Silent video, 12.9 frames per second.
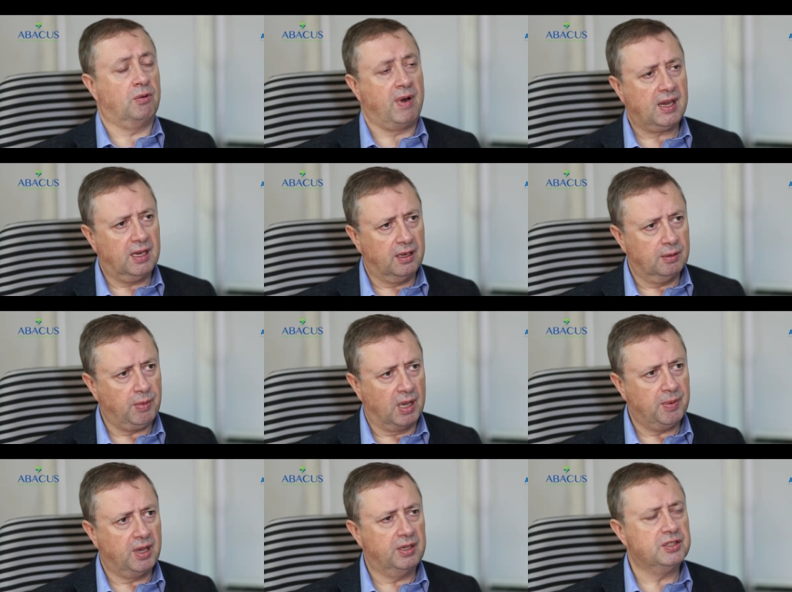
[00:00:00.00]
correctly in
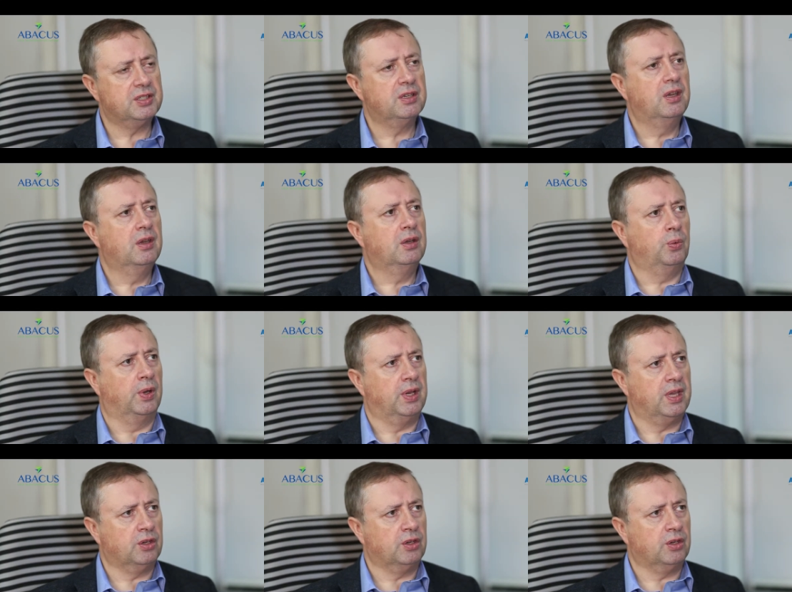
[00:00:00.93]
my mind, will